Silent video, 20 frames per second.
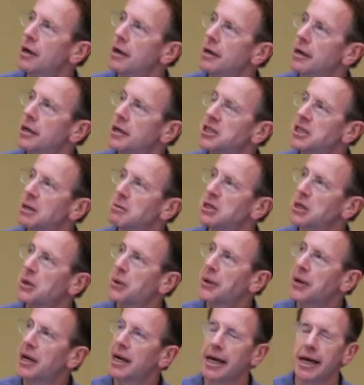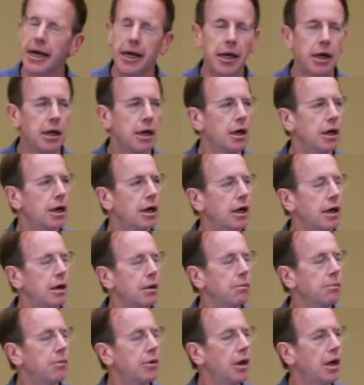Subsequently,
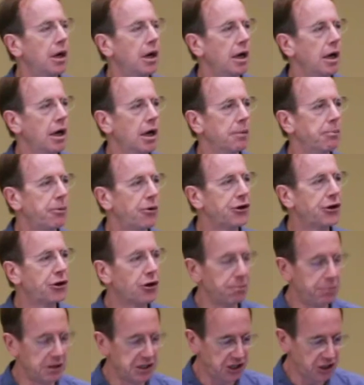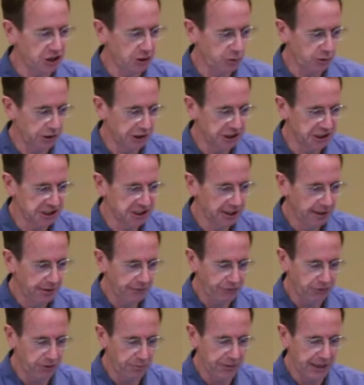body composition ones
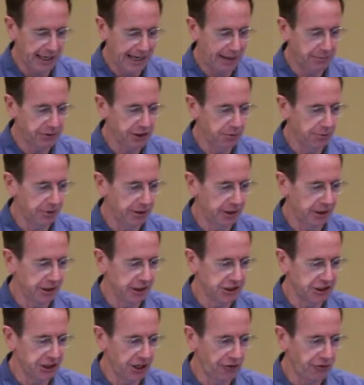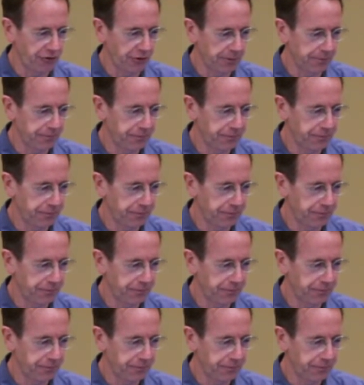from the abdomen, etc.